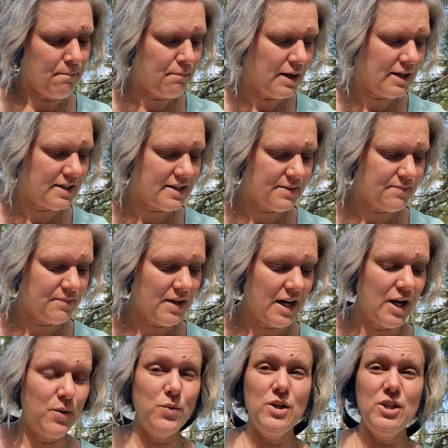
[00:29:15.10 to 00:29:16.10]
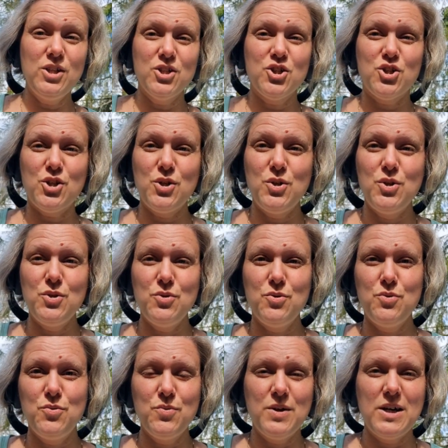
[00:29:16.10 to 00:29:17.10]
but I will show
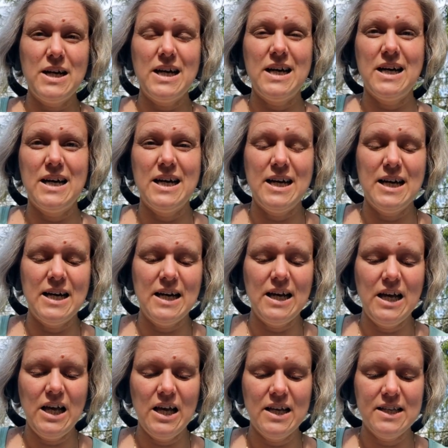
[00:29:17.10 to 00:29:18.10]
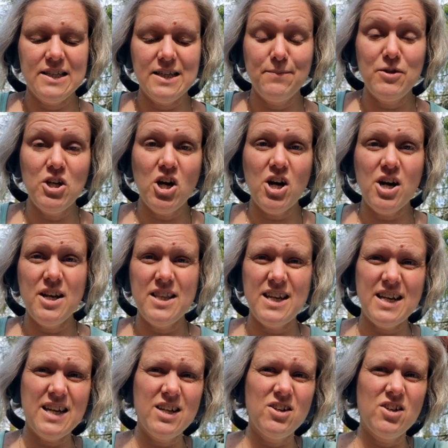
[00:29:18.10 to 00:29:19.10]
you some yarn
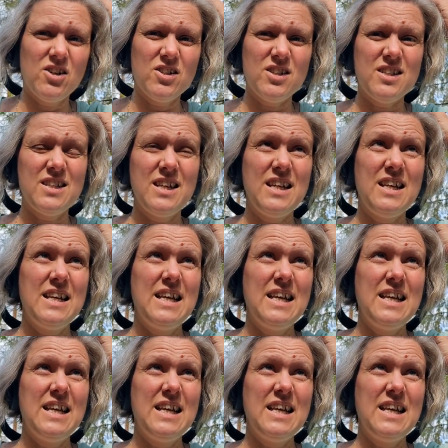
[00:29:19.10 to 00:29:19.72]
that I got.